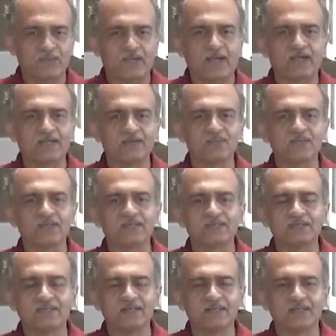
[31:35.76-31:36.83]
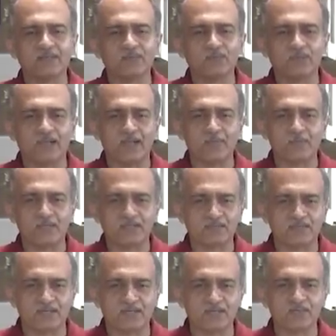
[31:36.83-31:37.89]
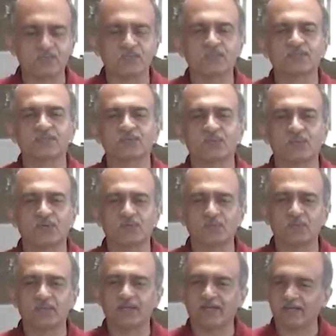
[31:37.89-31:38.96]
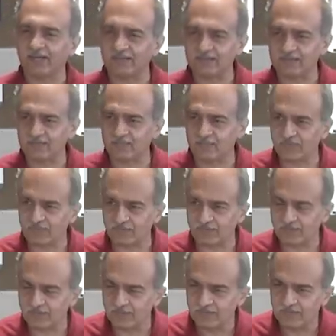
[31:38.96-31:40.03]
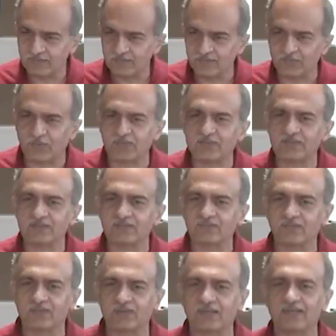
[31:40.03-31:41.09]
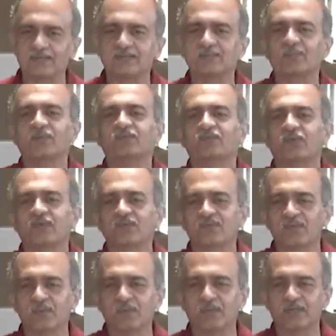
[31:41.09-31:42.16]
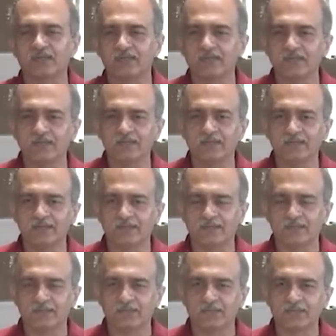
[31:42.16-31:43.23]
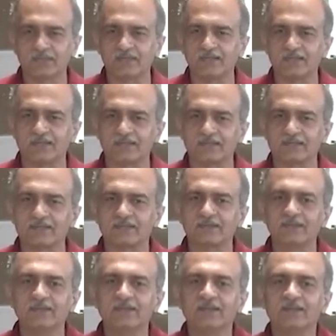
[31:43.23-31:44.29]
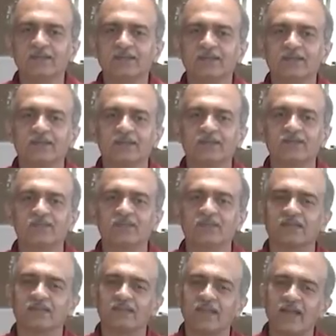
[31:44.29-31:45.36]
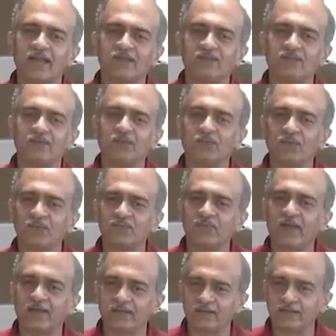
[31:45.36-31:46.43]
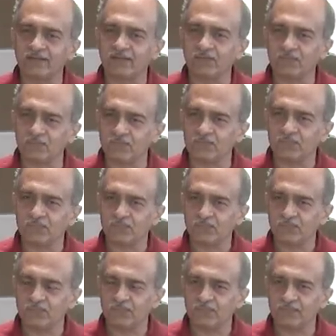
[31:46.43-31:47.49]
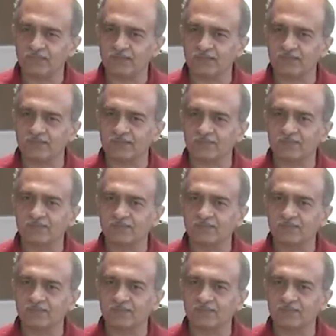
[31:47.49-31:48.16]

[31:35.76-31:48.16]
activity is leading to climate change, which is going to be catastrophic, not just for us but for everybody on the earth. Even that we don't factor into the